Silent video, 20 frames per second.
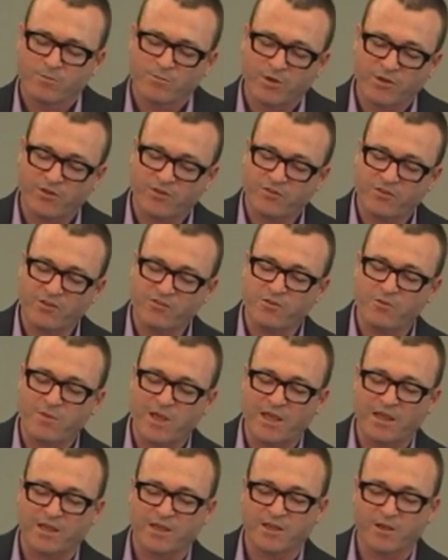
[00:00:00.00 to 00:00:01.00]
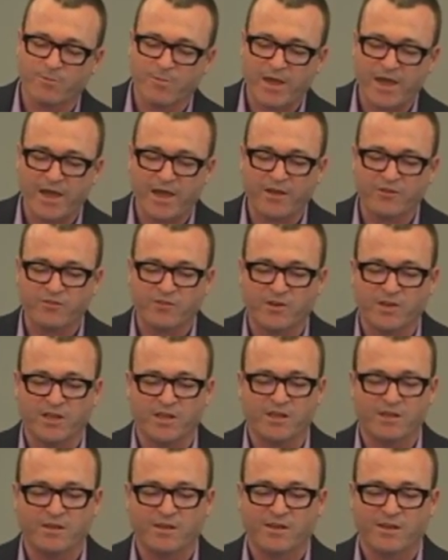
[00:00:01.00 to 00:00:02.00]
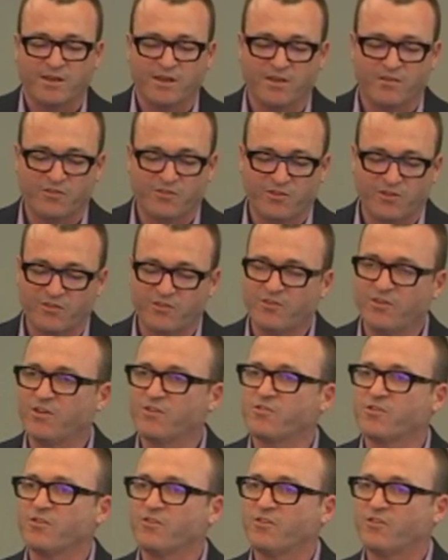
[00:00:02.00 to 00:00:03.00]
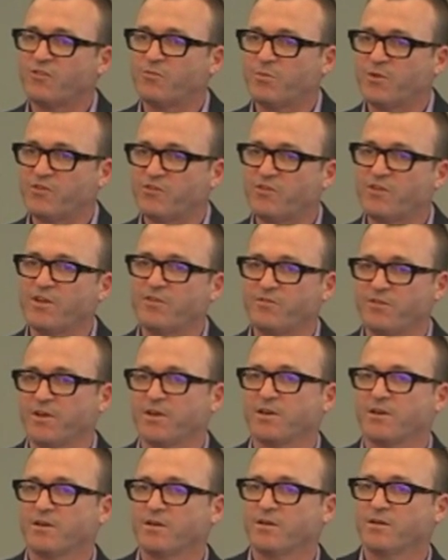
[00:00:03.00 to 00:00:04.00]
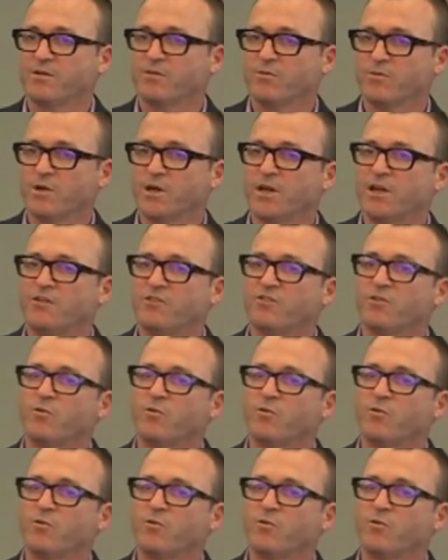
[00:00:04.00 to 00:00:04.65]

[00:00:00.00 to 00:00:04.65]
But decision-making capacity is decision-specific, right?